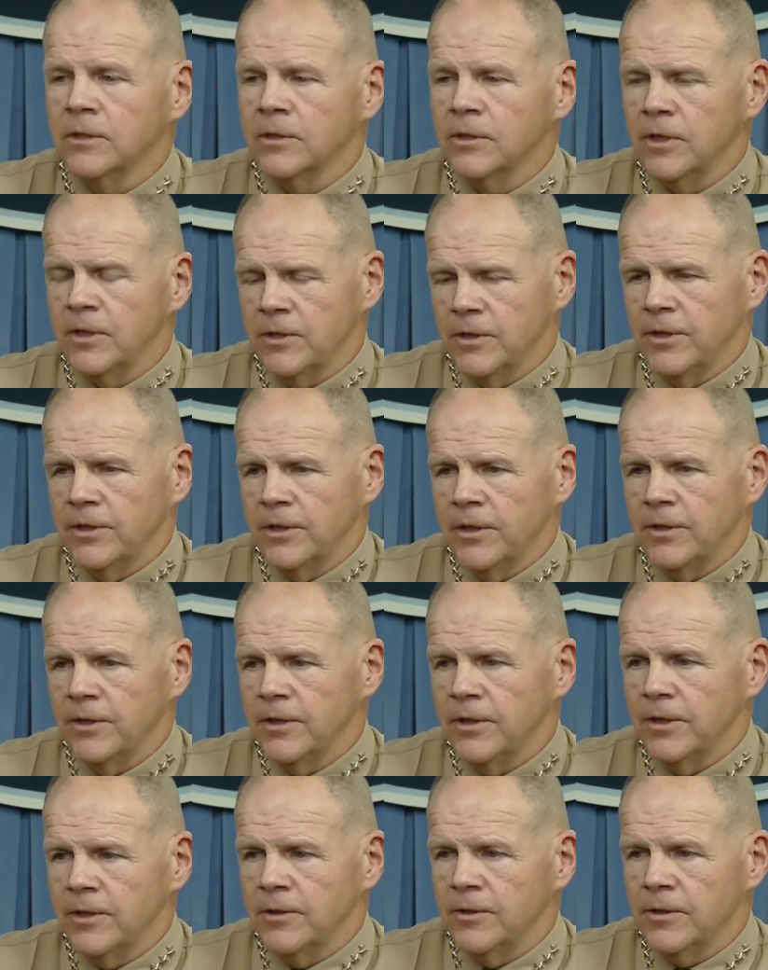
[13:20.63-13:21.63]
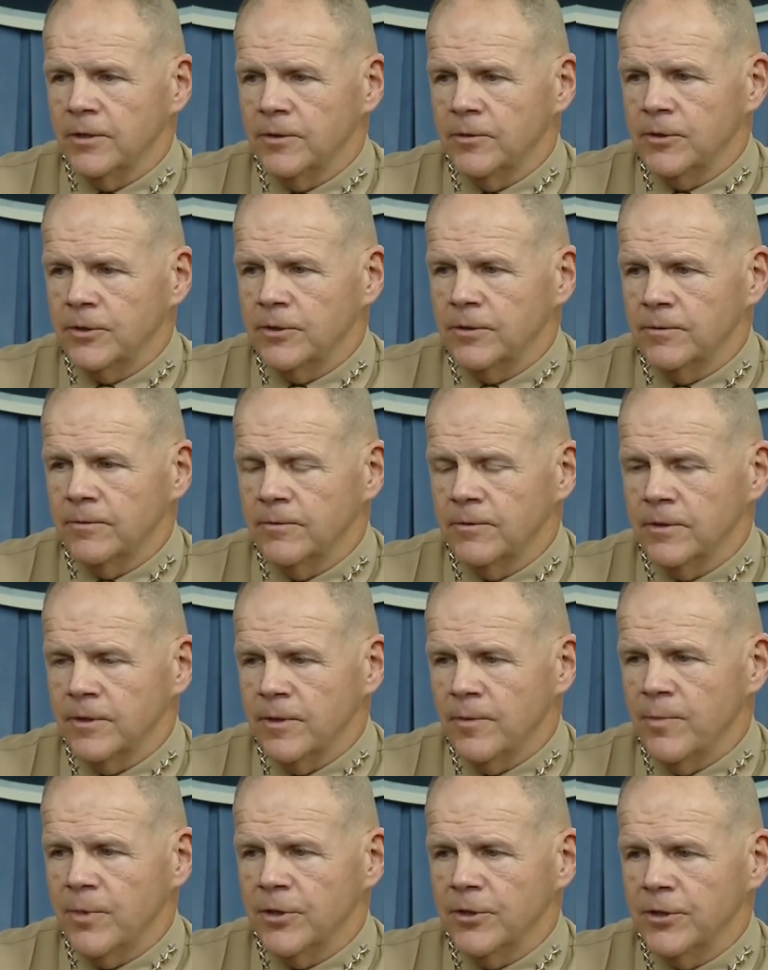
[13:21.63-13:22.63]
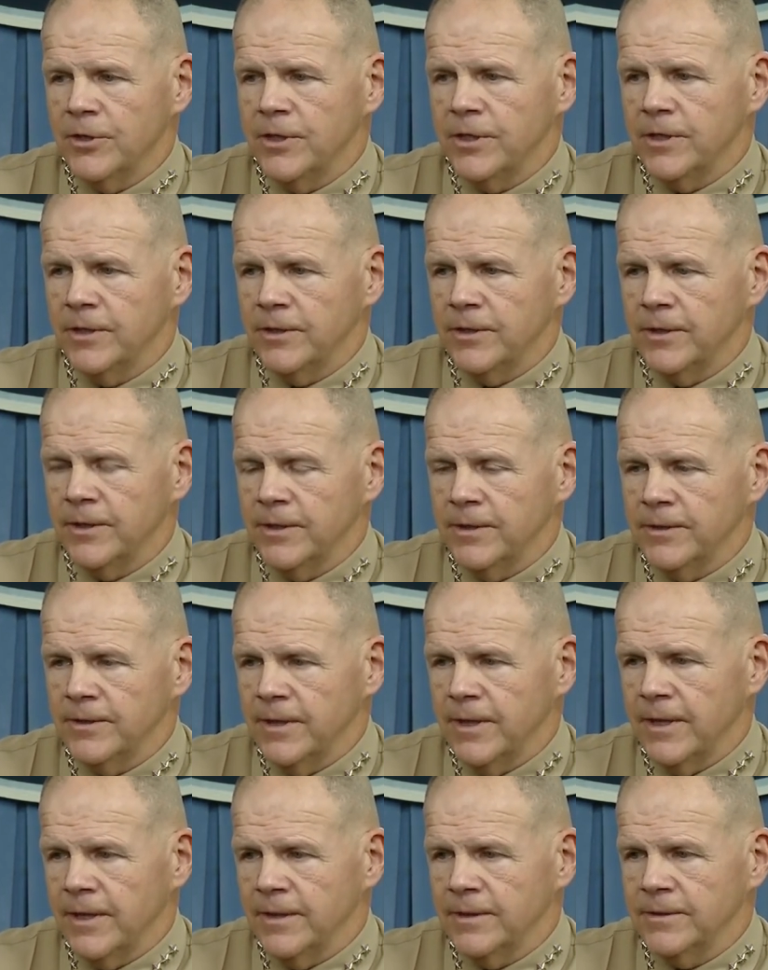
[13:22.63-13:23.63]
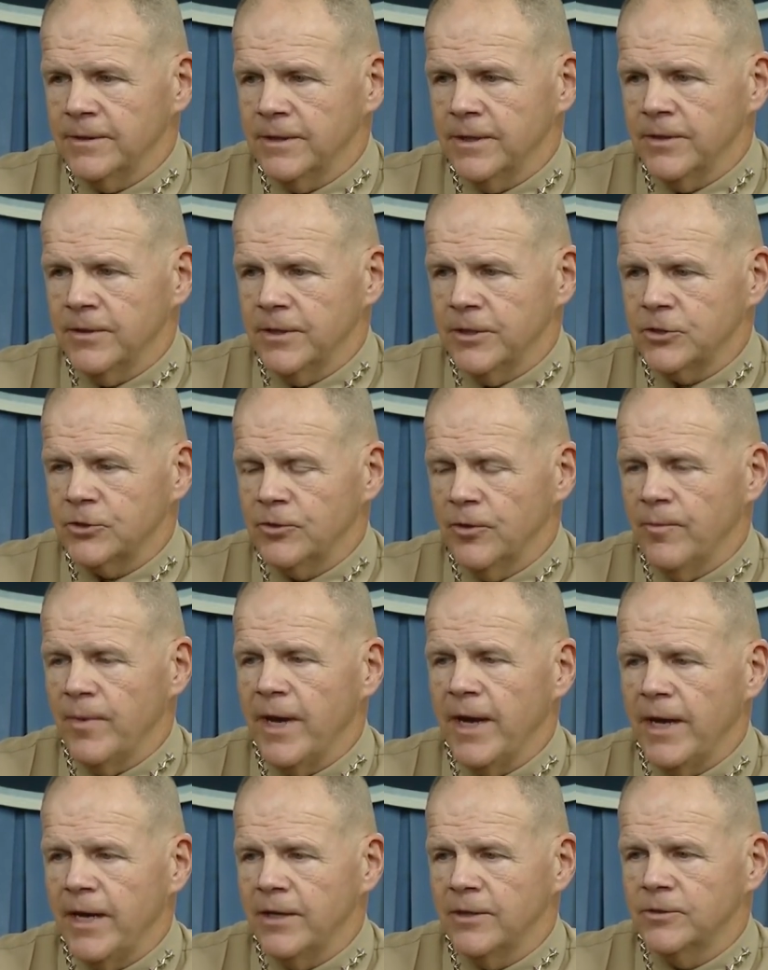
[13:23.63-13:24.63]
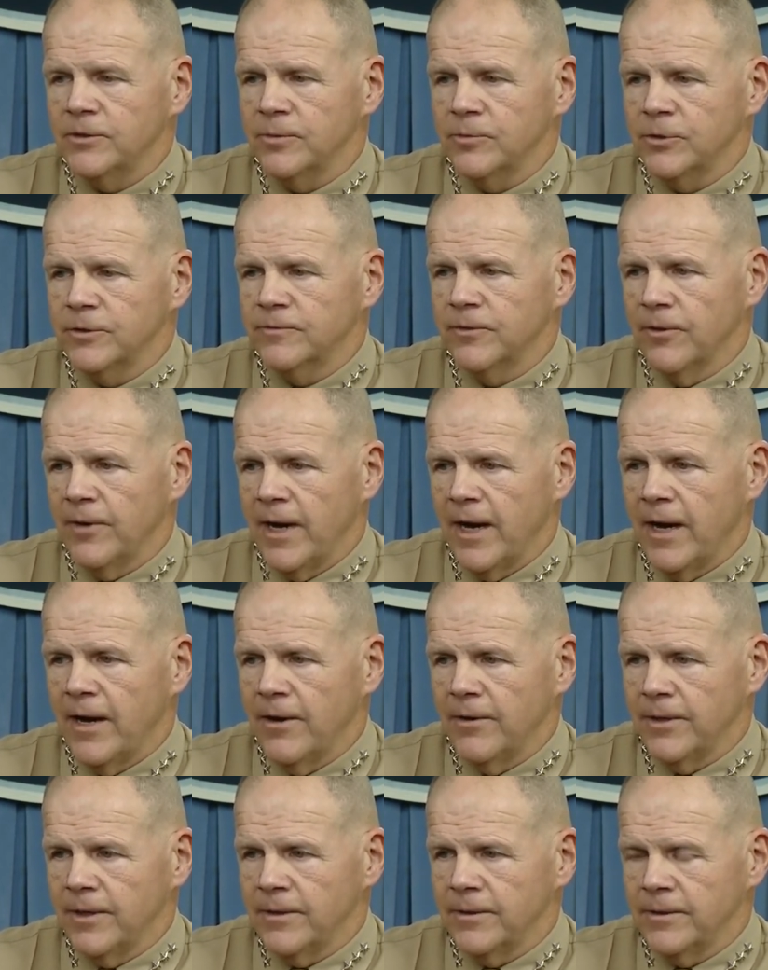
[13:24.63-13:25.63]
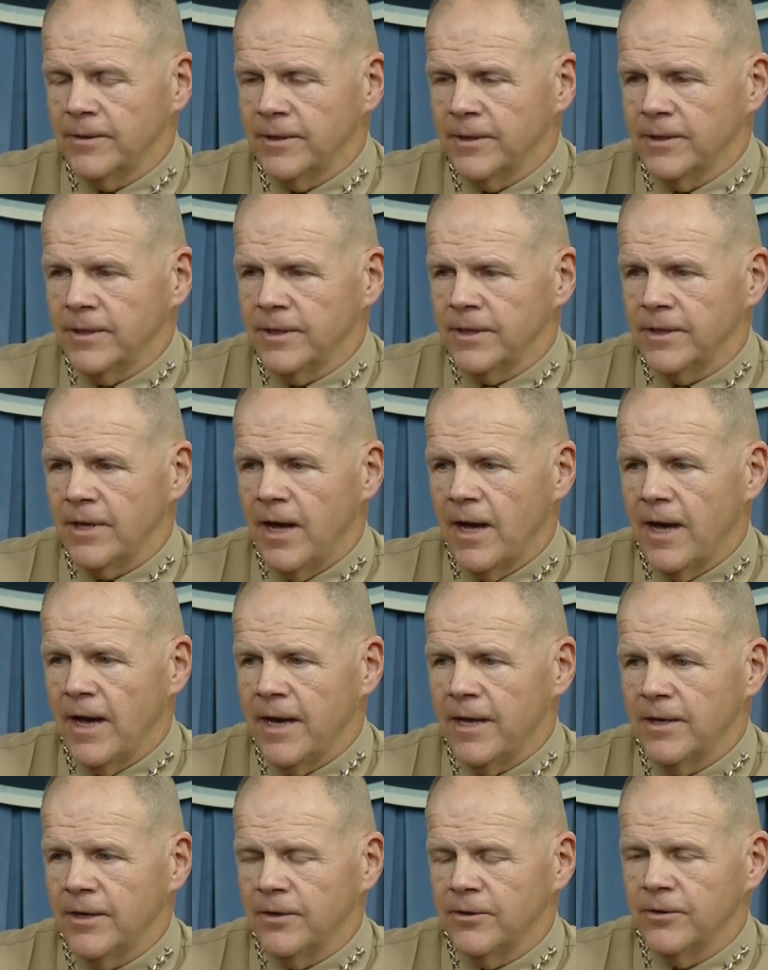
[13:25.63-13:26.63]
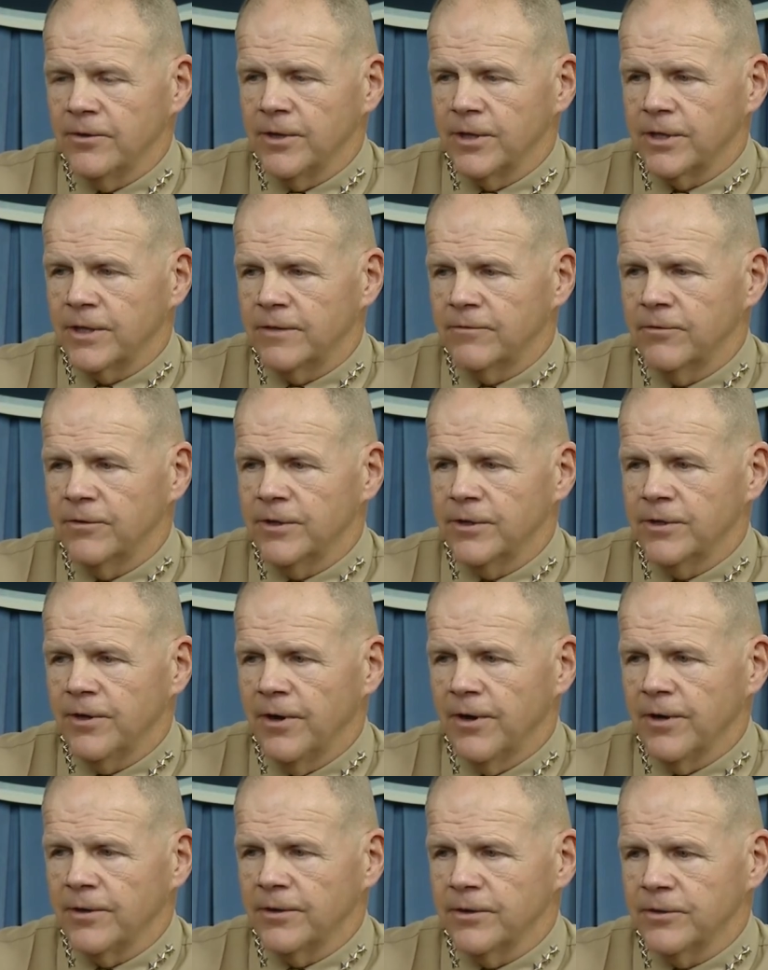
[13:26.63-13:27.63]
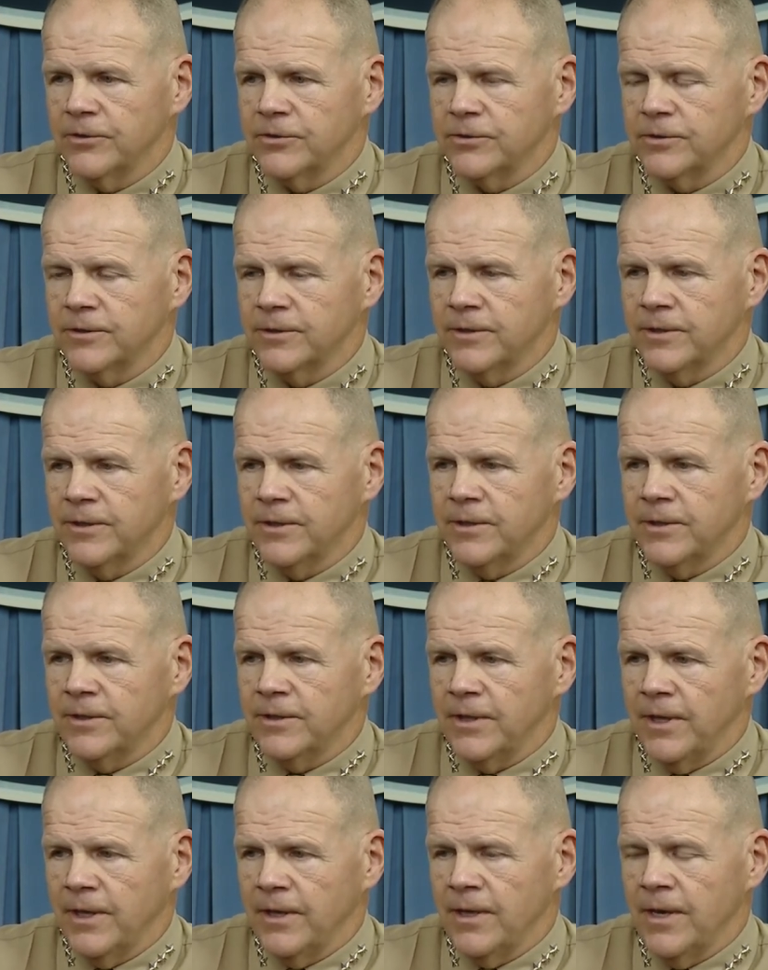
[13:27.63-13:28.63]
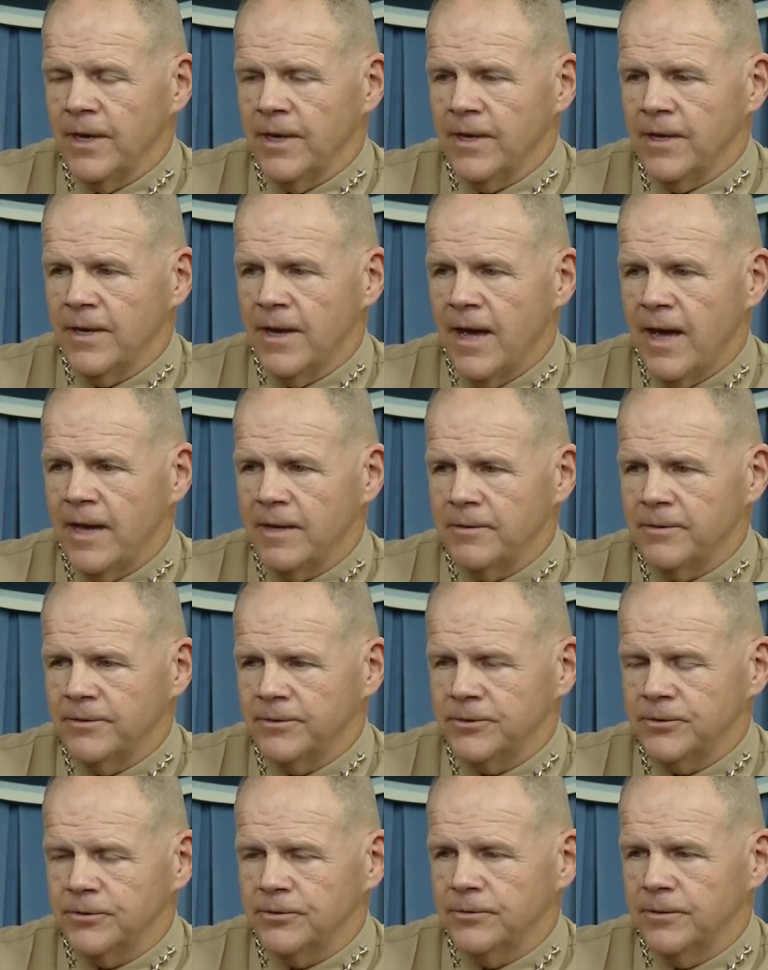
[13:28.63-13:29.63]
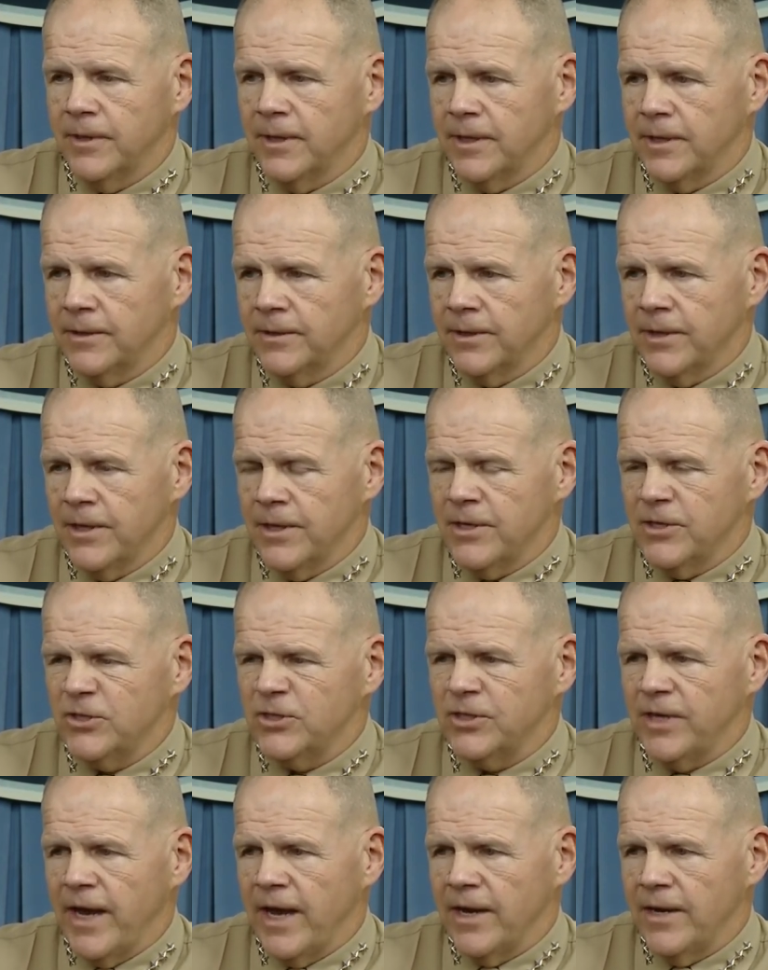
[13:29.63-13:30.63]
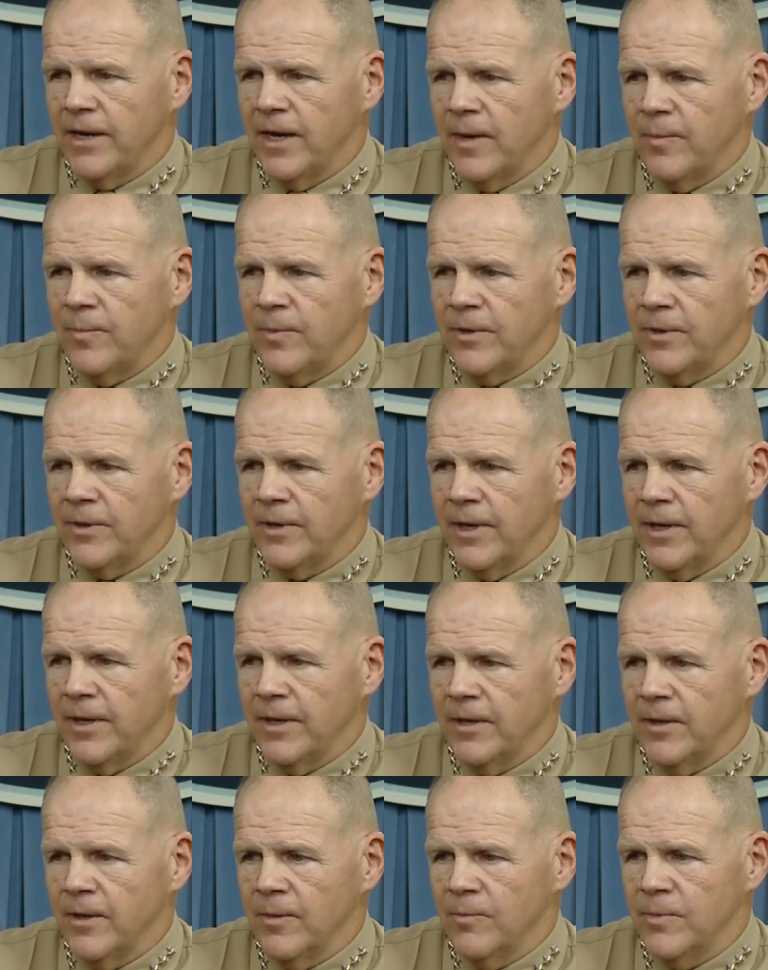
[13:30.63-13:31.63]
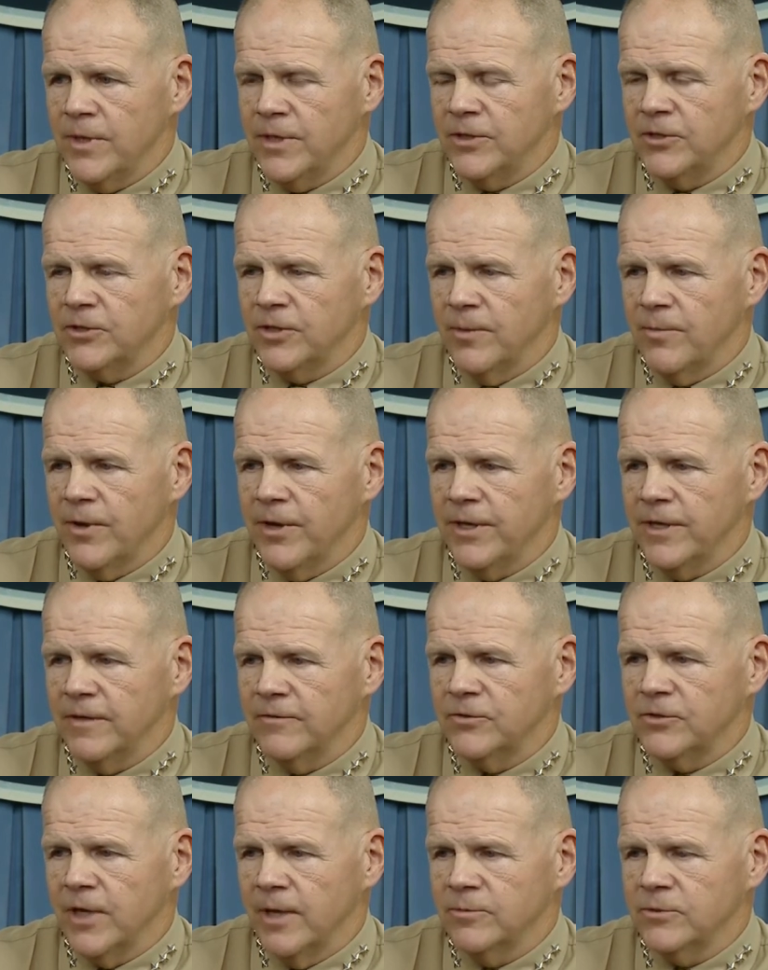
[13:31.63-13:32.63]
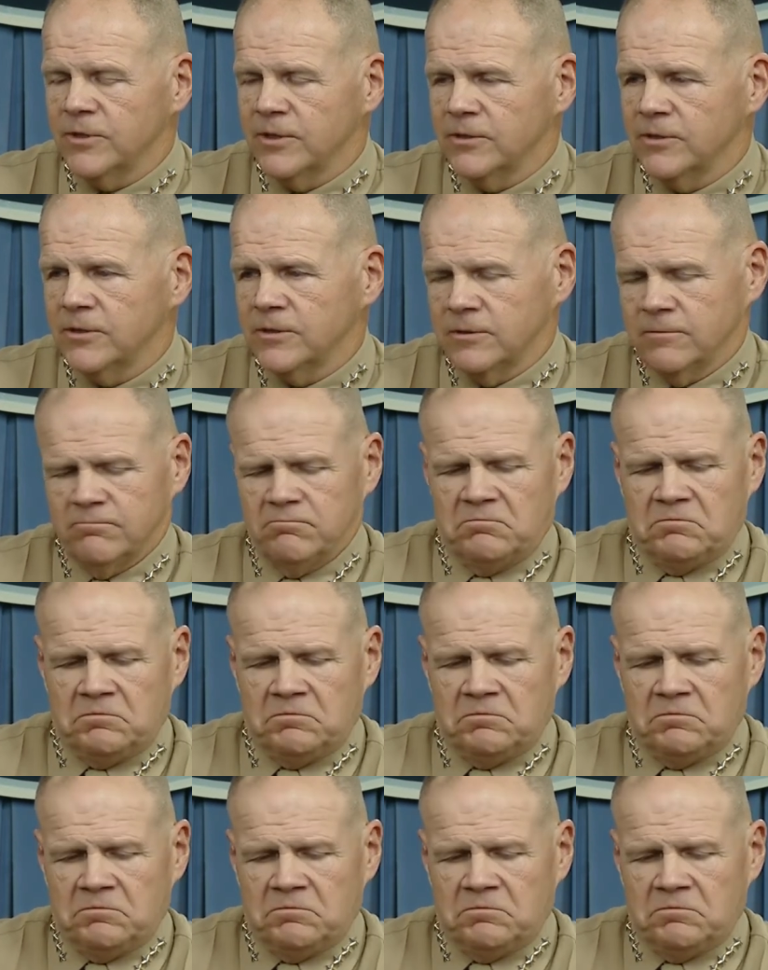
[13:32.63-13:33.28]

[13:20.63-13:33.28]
The ability in this domain to move around and hide under the cover of darkness and not to stand up and be somebody of substance,